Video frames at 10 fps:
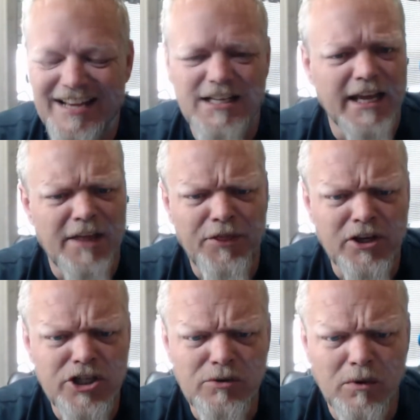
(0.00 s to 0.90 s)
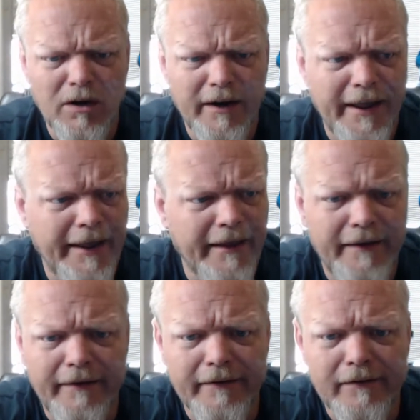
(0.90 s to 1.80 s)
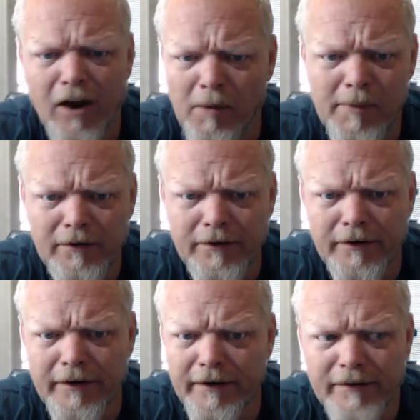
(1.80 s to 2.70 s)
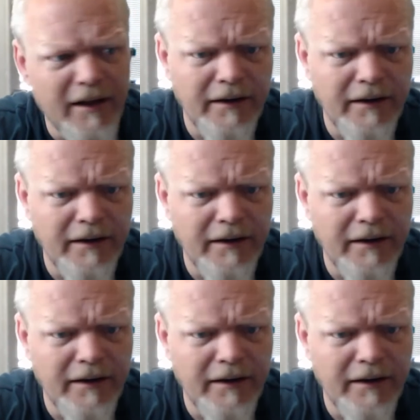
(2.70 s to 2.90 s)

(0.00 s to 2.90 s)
He's like, "I thought you were a car builder and